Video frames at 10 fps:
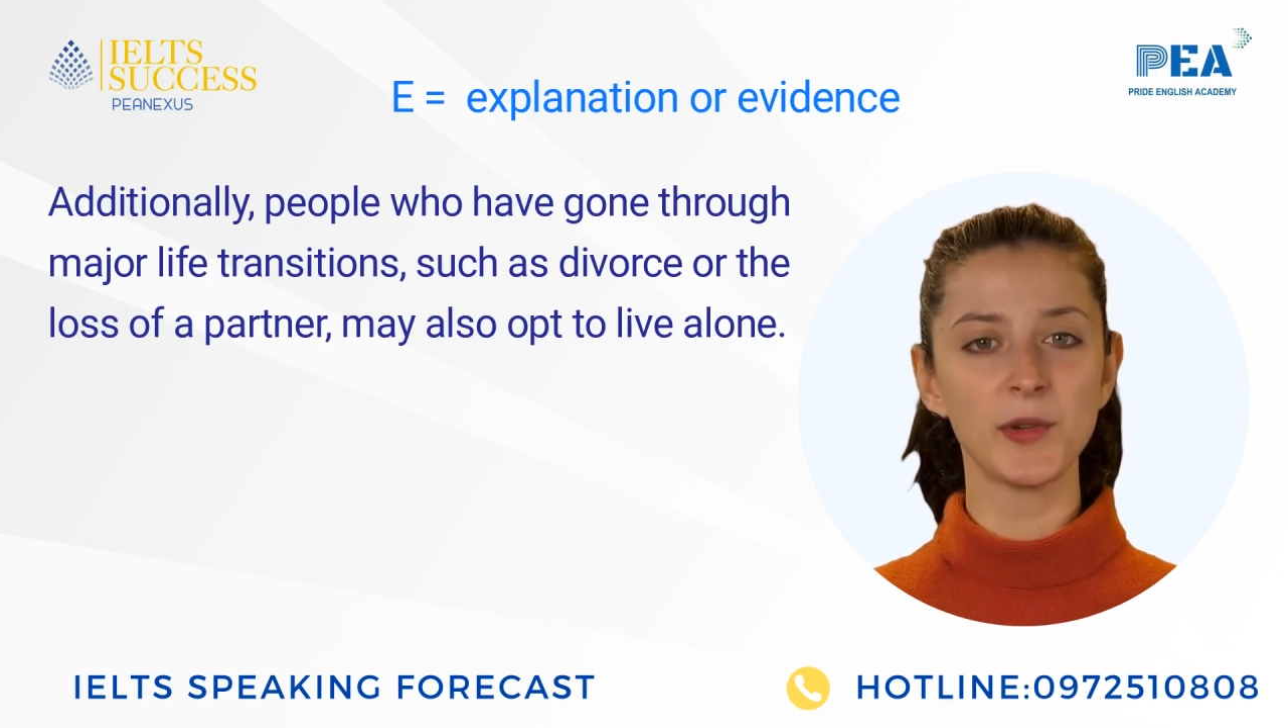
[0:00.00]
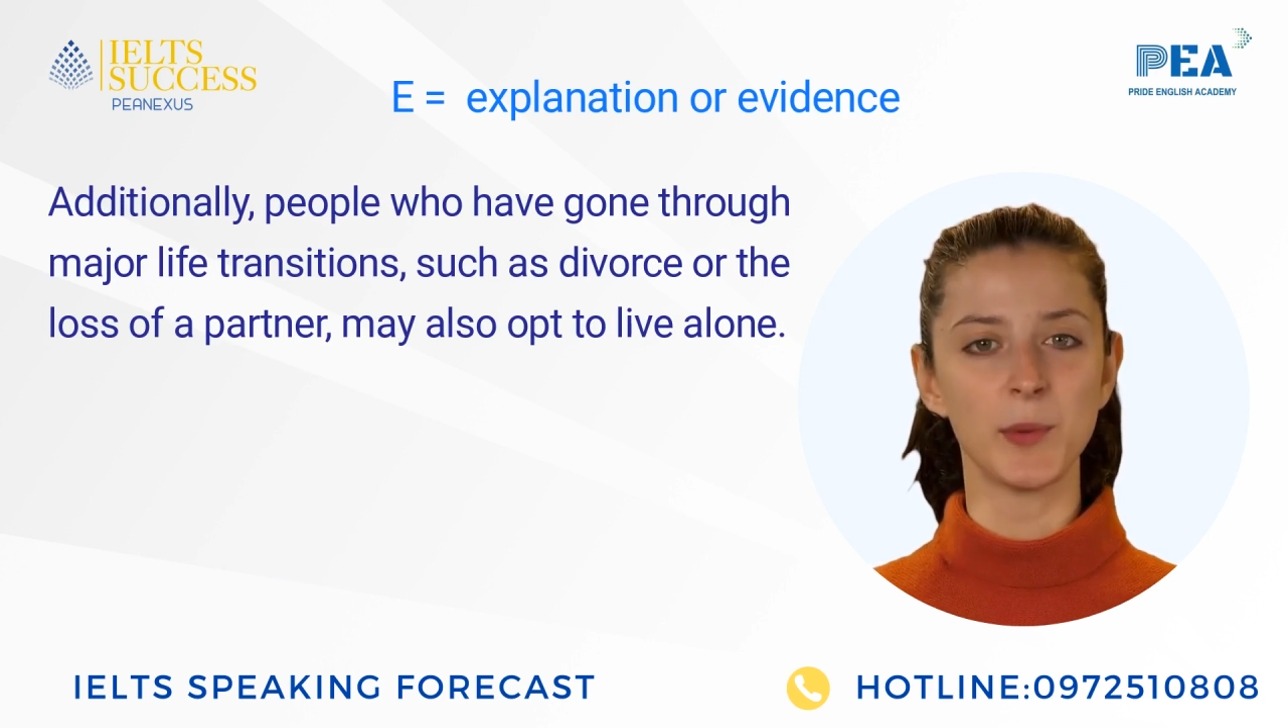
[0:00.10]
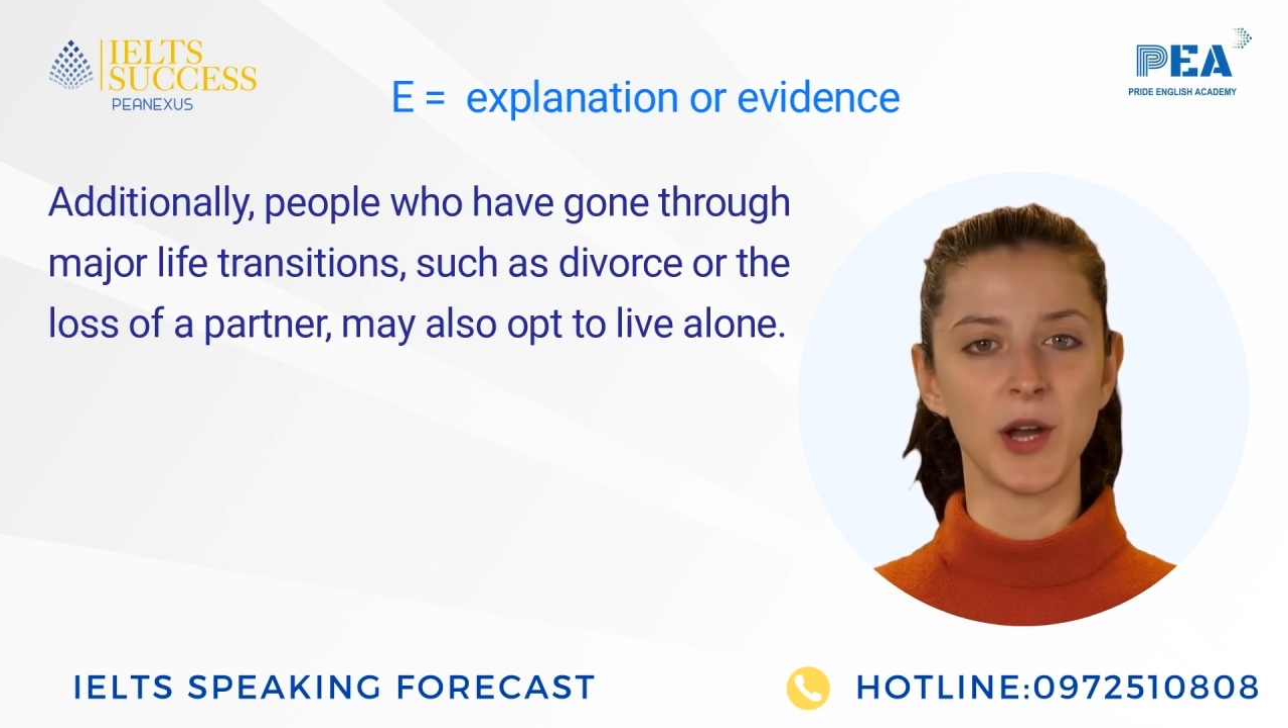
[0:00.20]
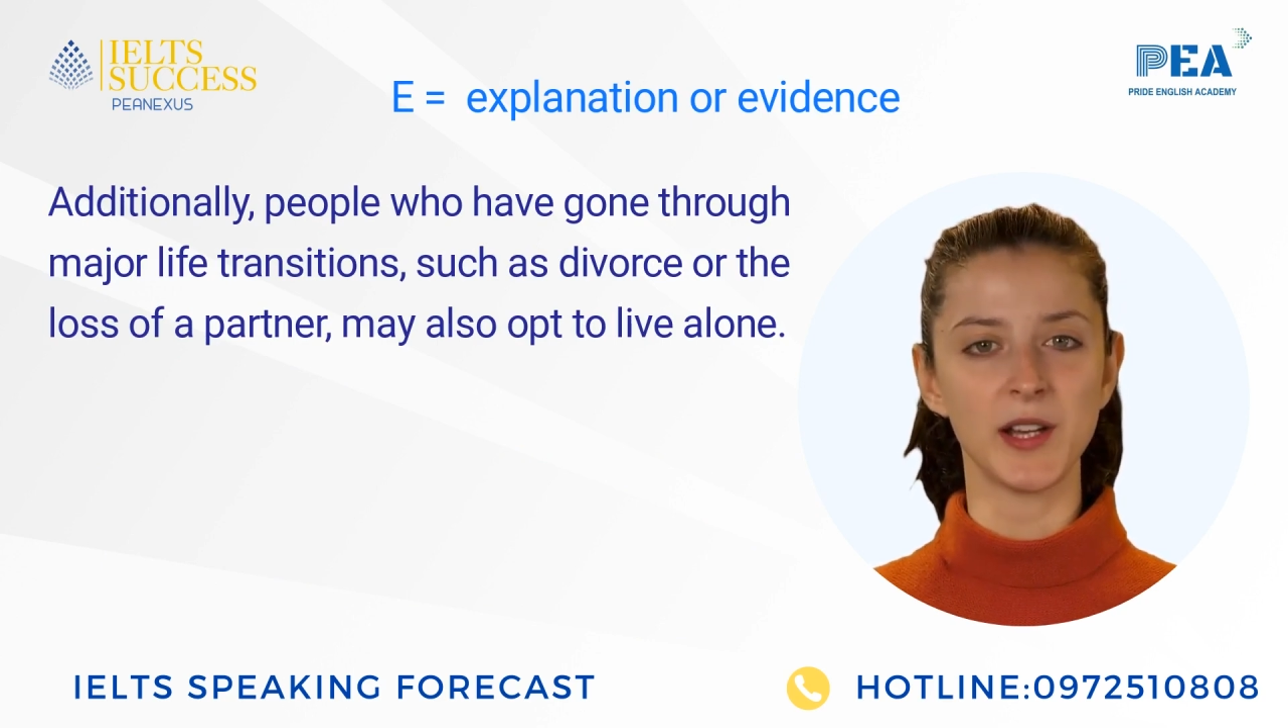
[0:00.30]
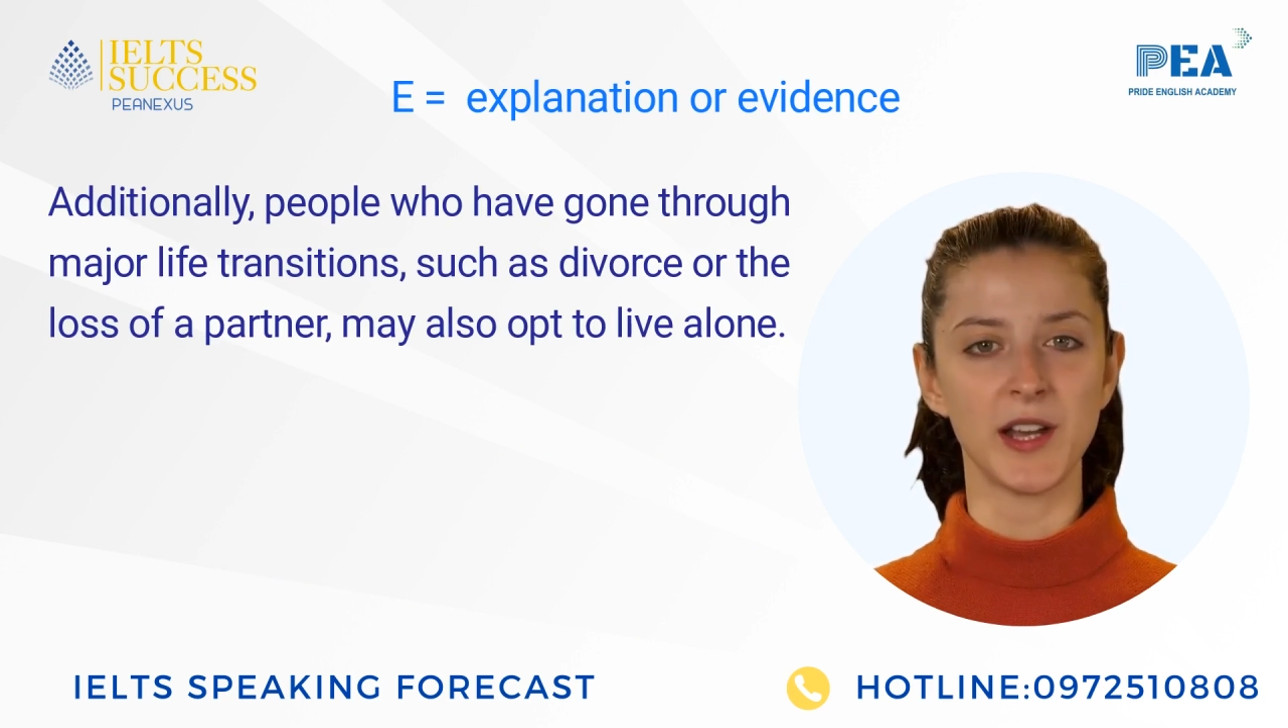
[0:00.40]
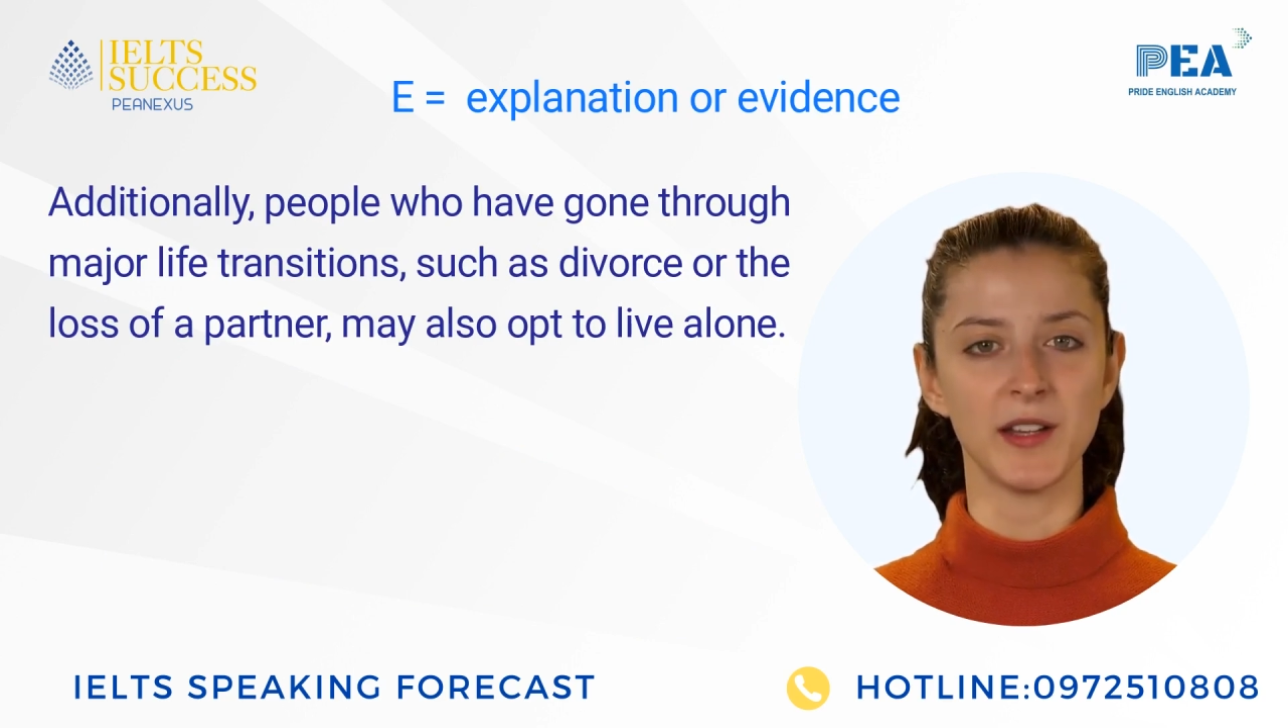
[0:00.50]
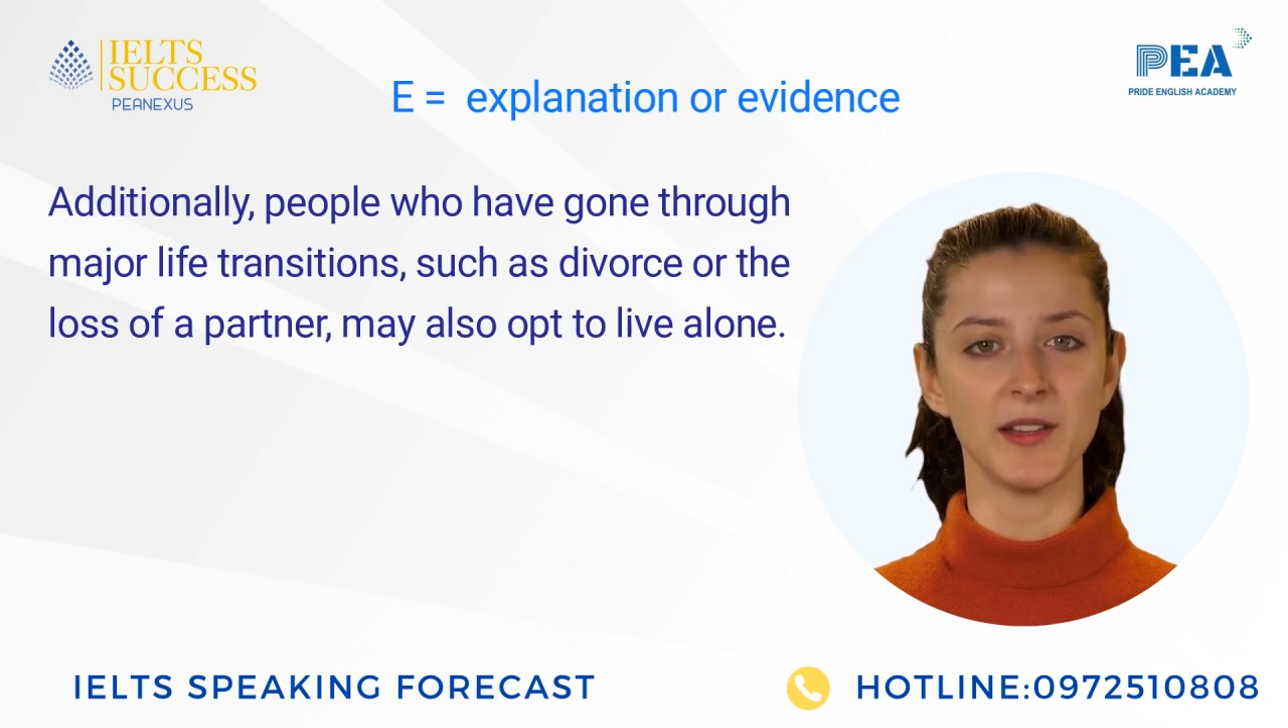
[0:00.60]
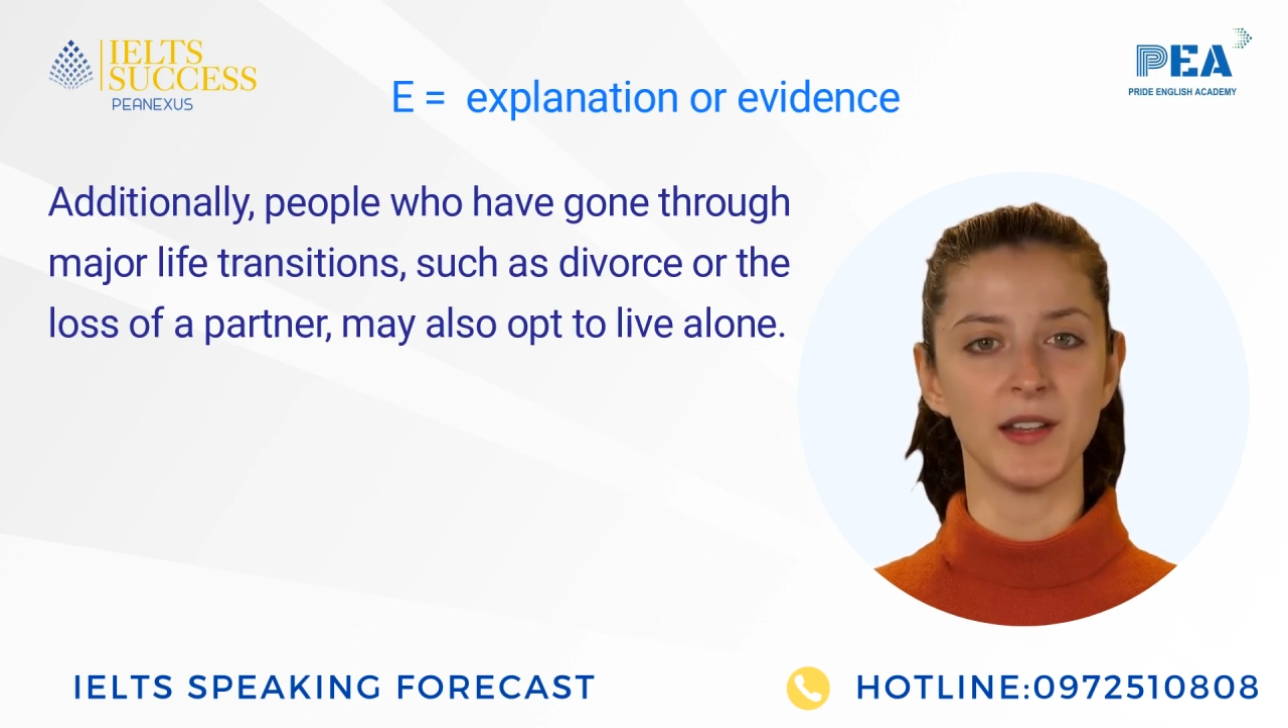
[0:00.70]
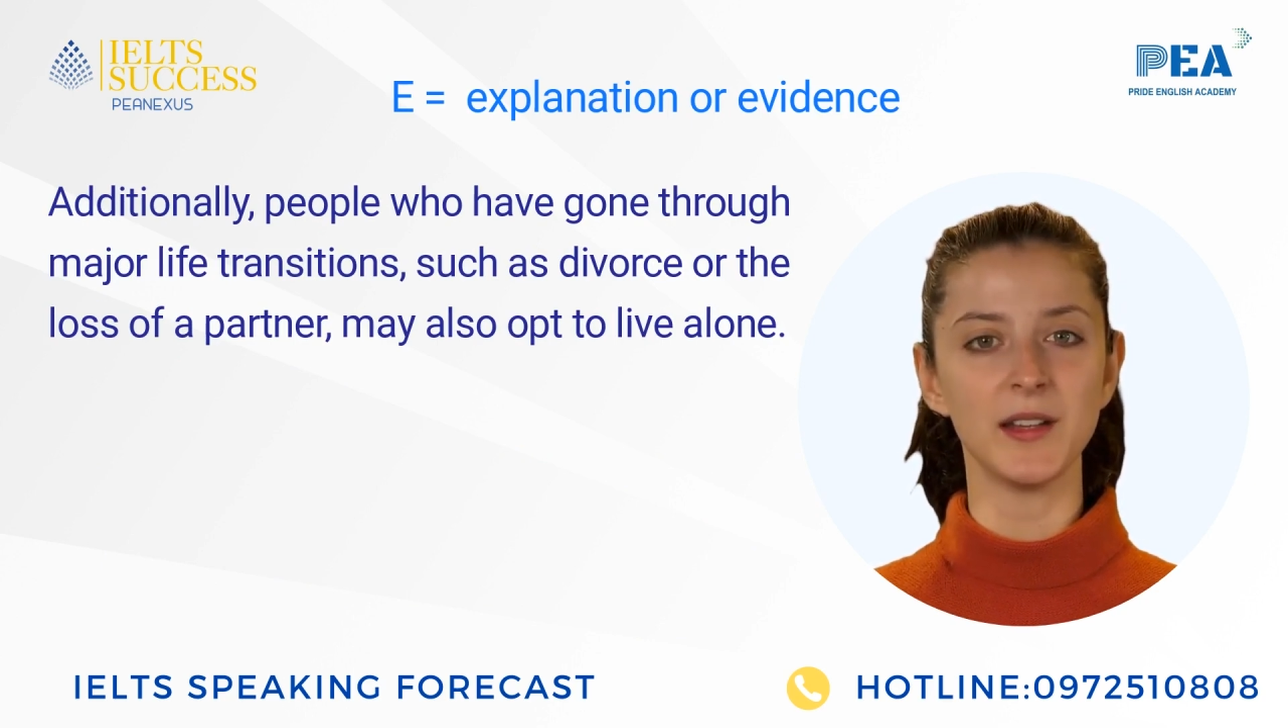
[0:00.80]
a partner,